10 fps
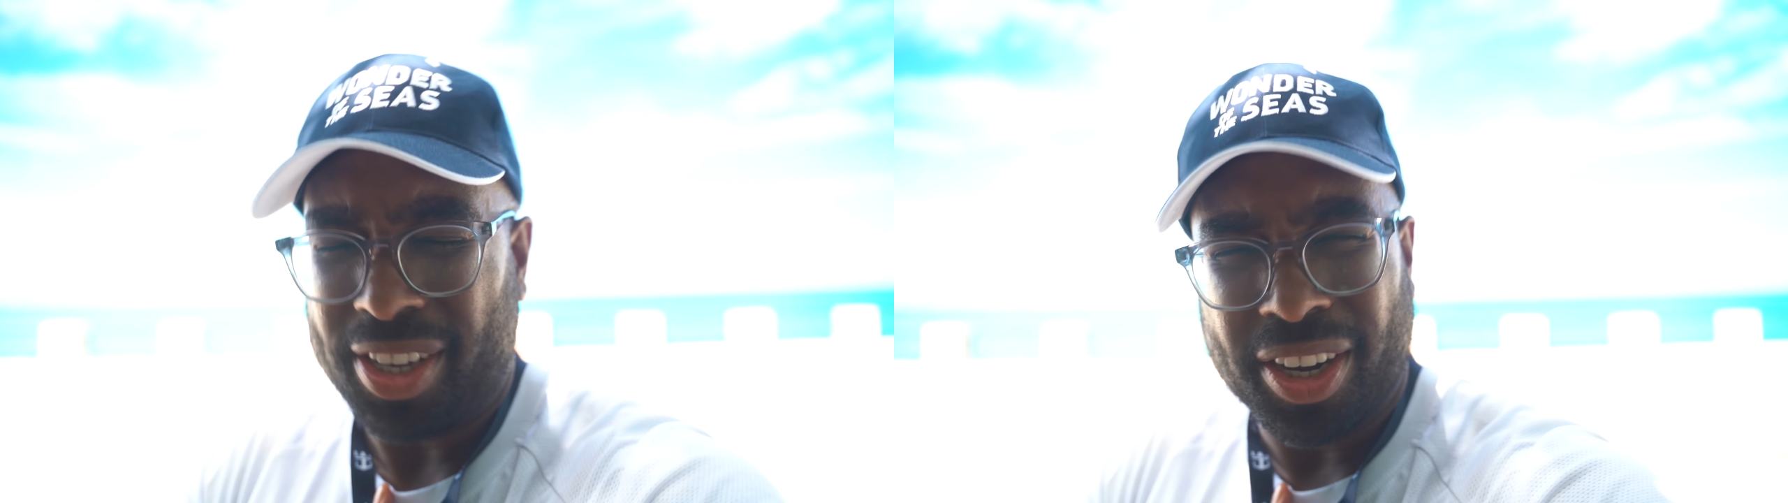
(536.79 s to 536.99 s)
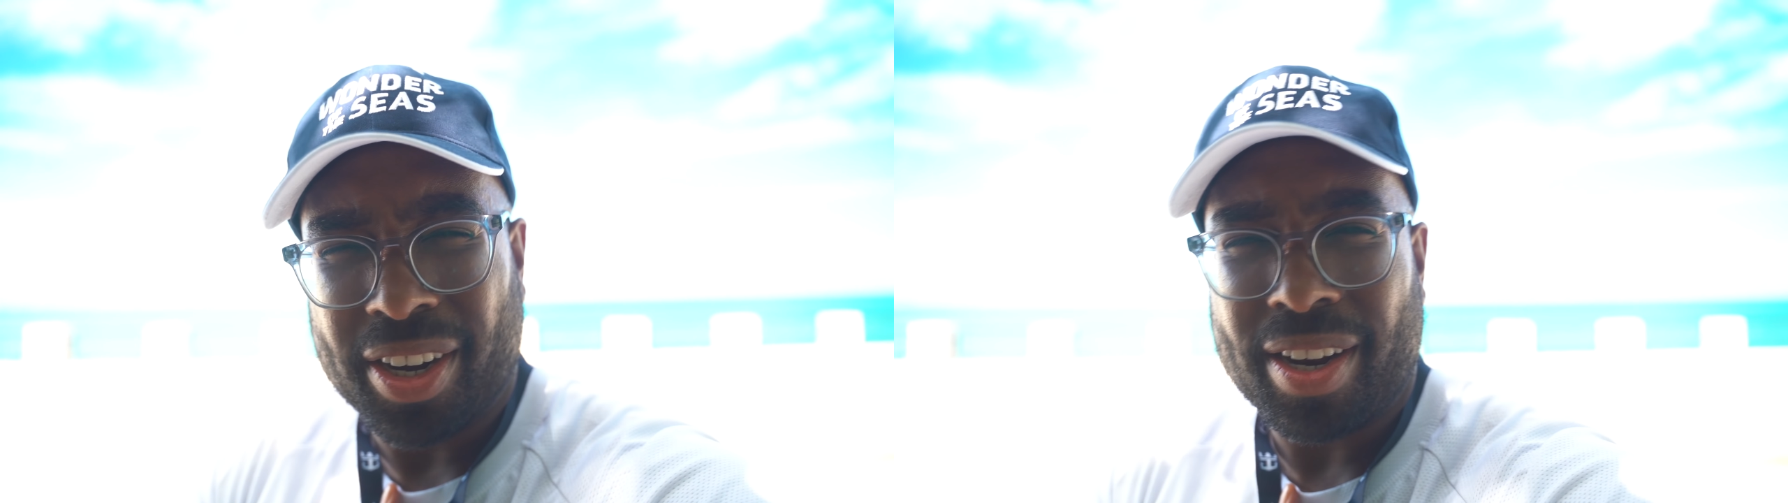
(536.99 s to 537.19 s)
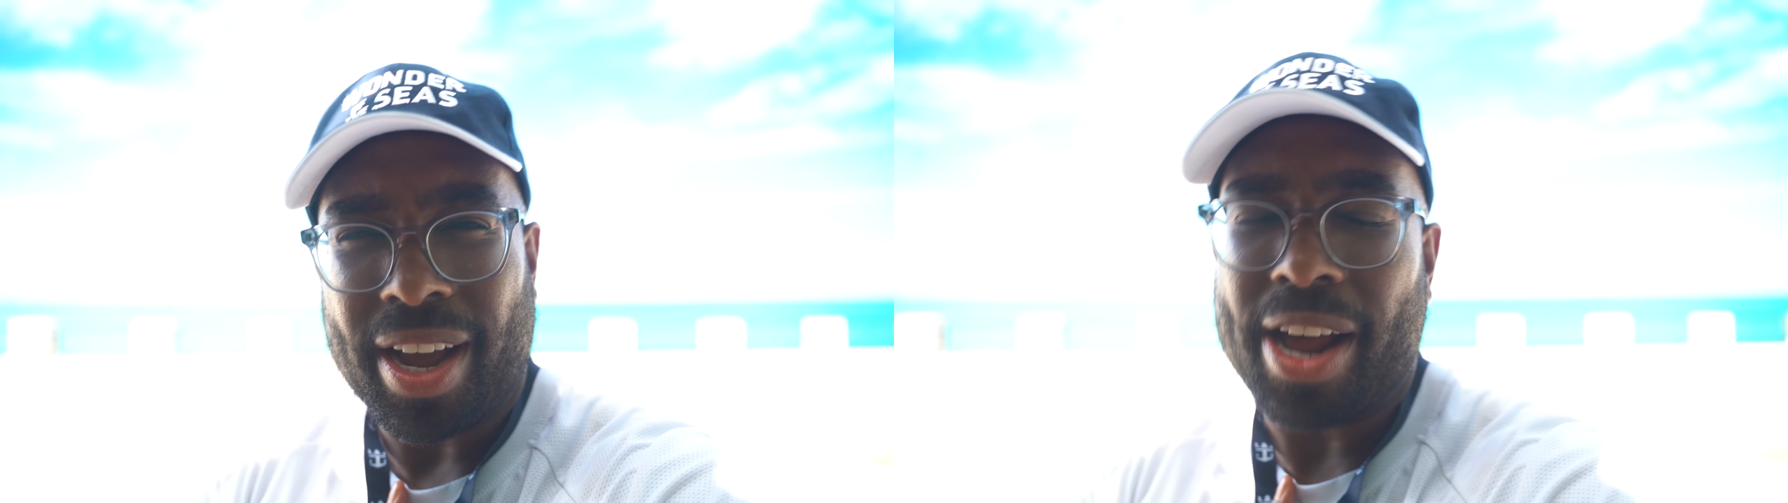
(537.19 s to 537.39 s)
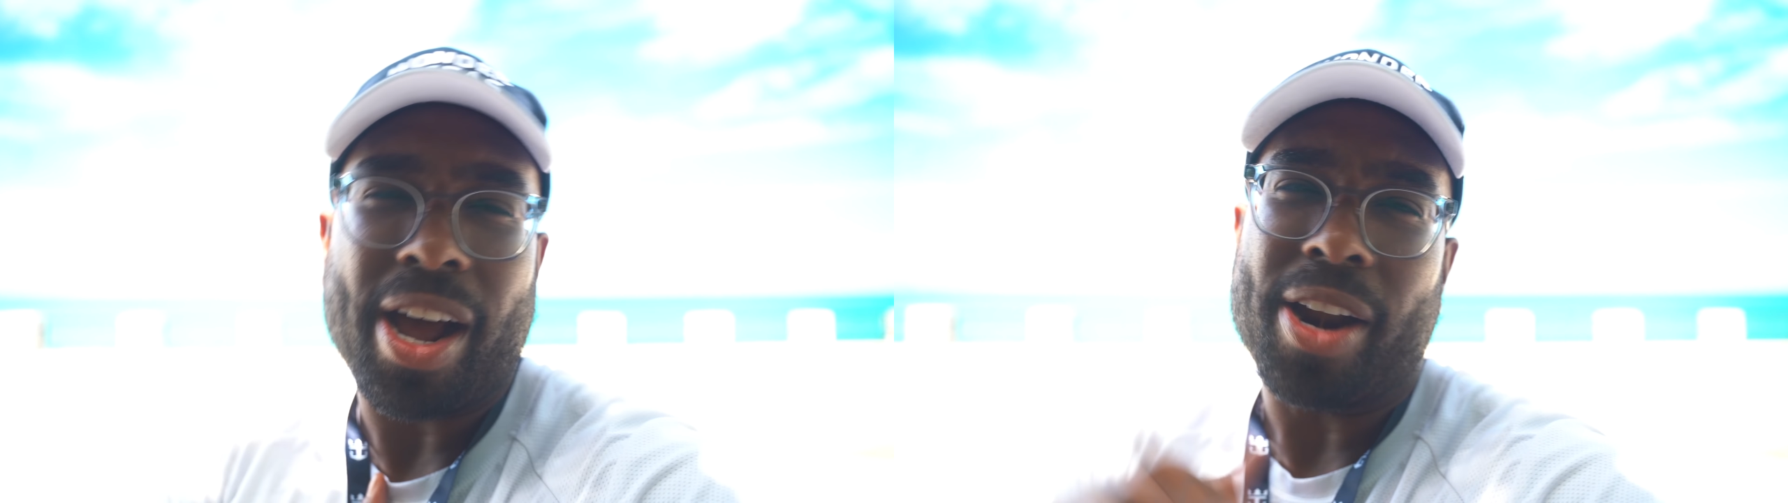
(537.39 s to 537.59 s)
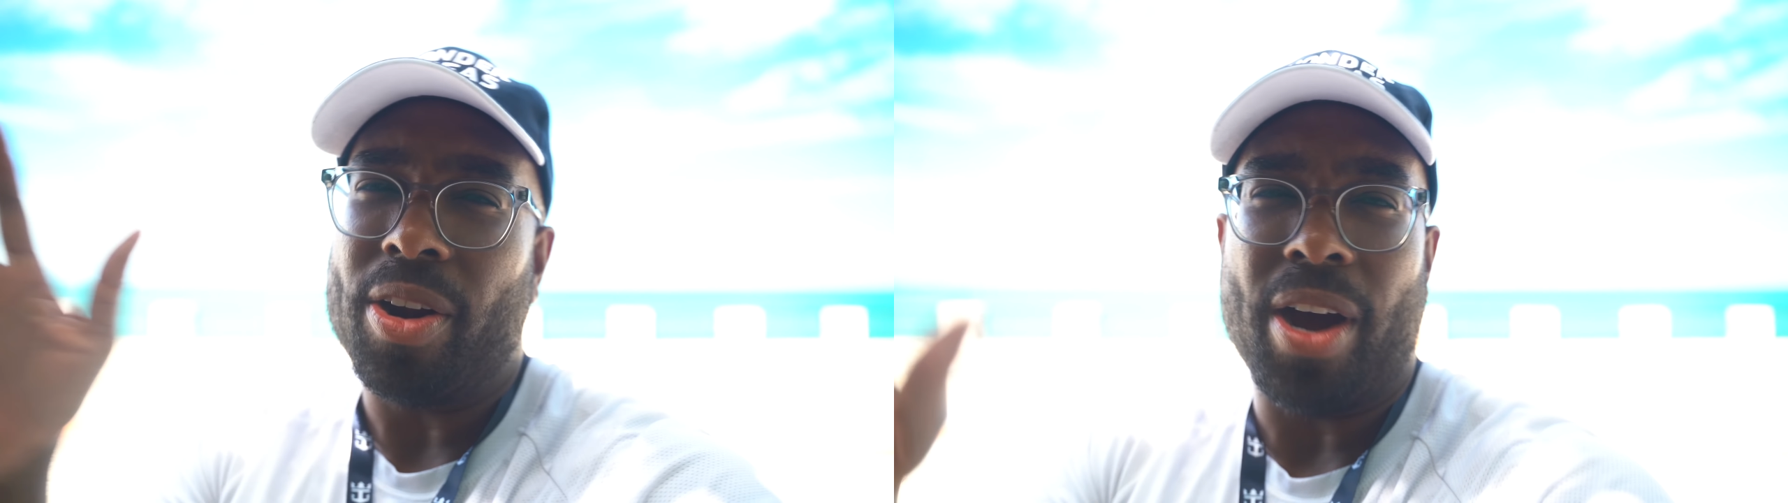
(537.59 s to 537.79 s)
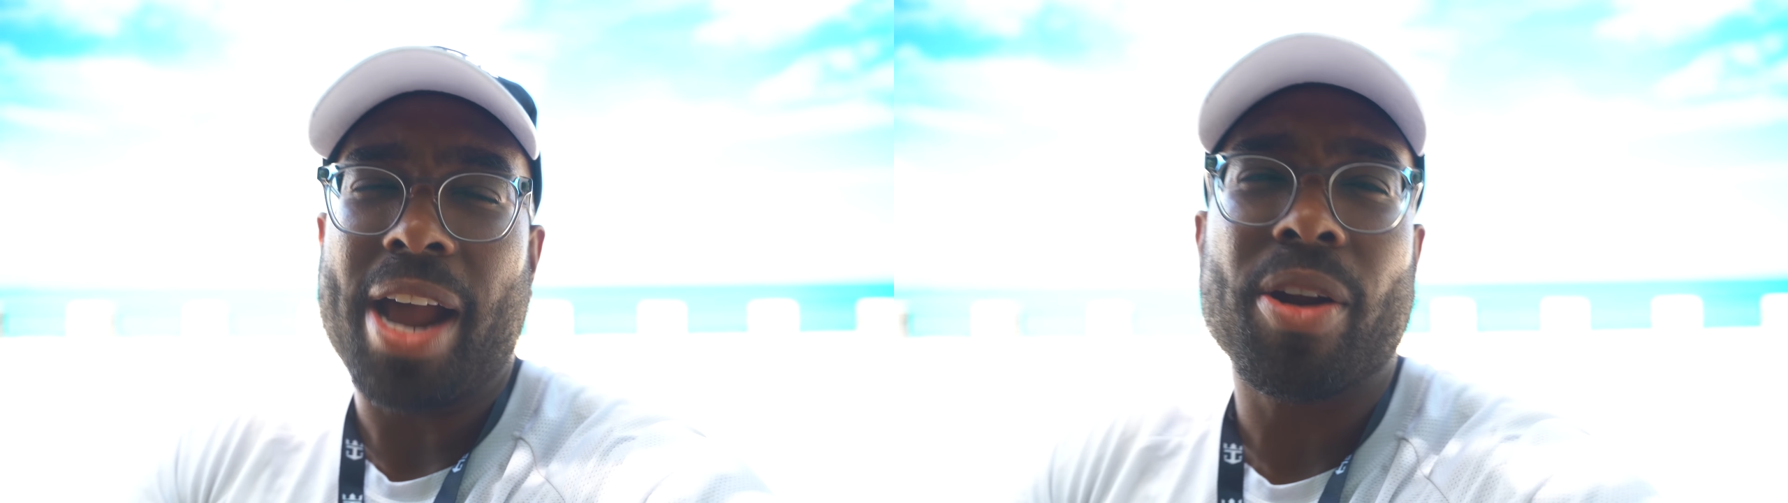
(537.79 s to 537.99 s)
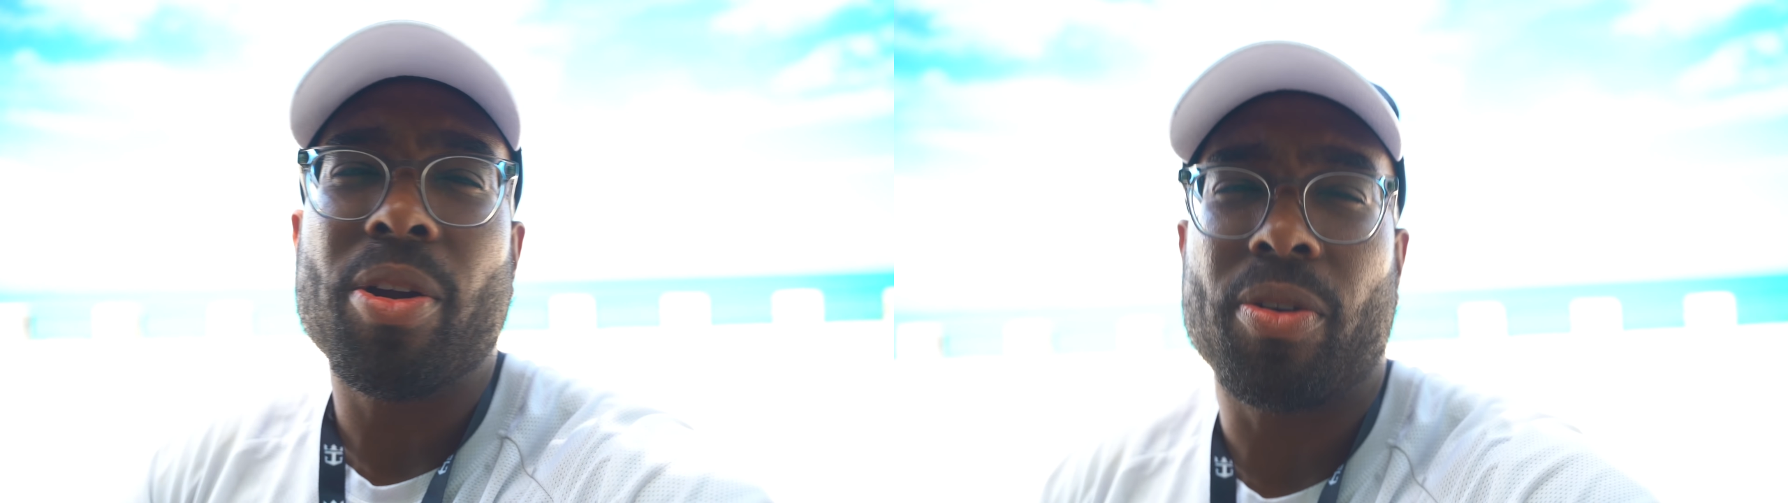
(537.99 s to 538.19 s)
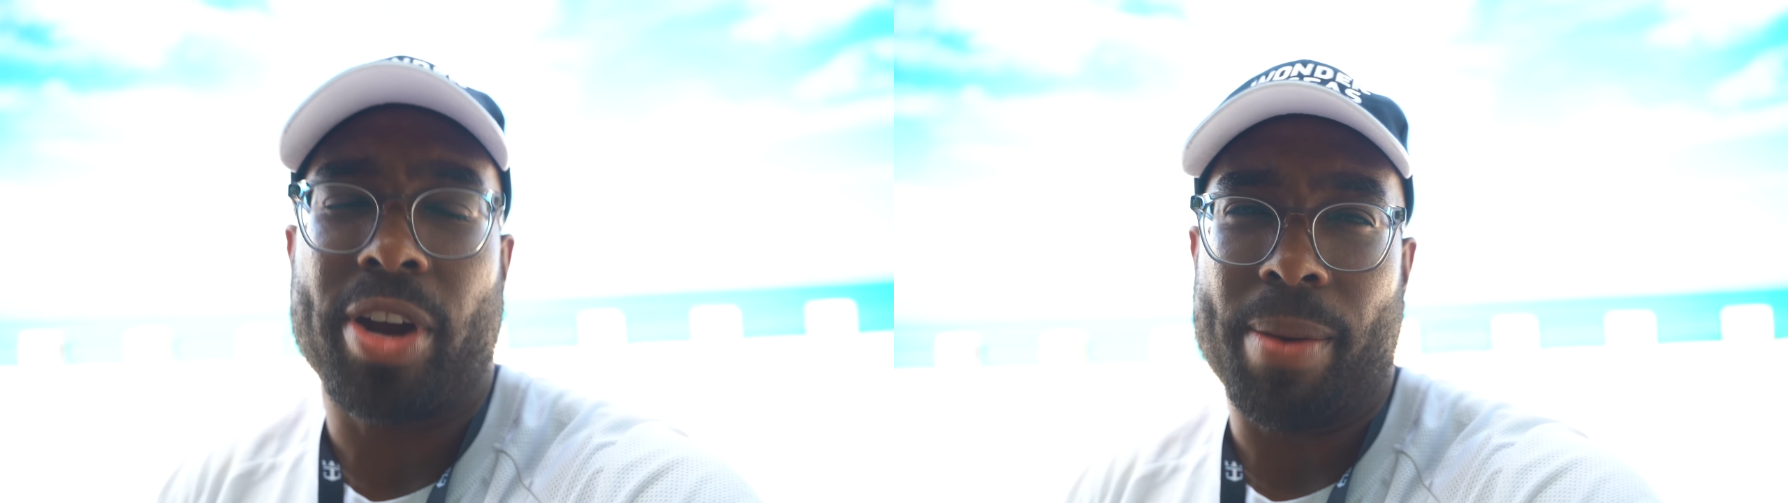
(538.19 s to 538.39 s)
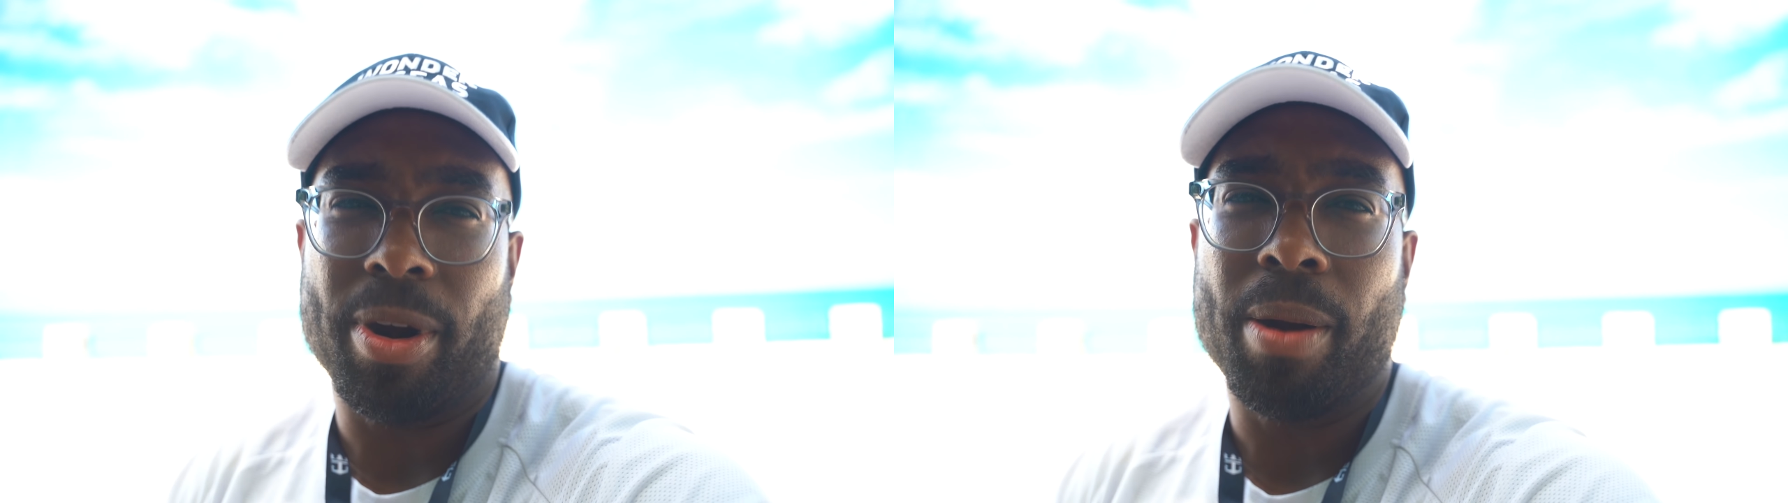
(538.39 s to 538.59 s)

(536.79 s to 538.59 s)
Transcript: Good? I, I don't know. I don't know grammar.